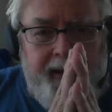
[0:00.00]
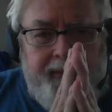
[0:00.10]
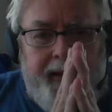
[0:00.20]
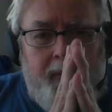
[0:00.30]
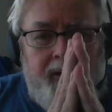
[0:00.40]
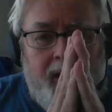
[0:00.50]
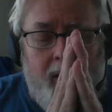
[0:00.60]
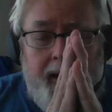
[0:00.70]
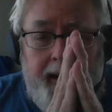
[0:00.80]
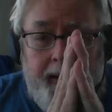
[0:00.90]
They would go
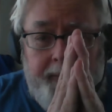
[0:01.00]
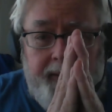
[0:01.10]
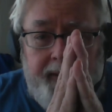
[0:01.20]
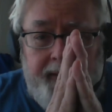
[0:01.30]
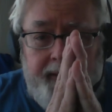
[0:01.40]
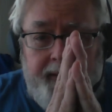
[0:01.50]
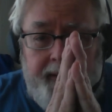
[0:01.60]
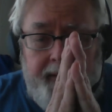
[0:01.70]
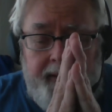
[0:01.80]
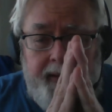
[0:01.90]
up
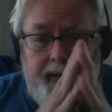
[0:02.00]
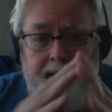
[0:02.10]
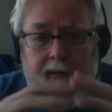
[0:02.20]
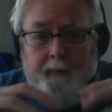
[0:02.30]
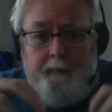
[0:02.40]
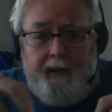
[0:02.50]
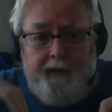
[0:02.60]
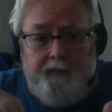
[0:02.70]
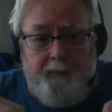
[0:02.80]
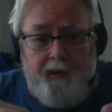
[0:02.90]

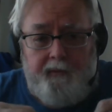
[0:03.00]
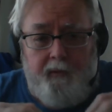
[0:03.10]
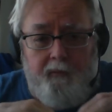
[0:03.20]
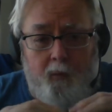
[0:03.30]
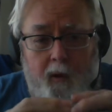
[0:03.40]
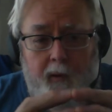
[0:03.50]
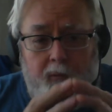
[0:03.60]
because the pressure of the water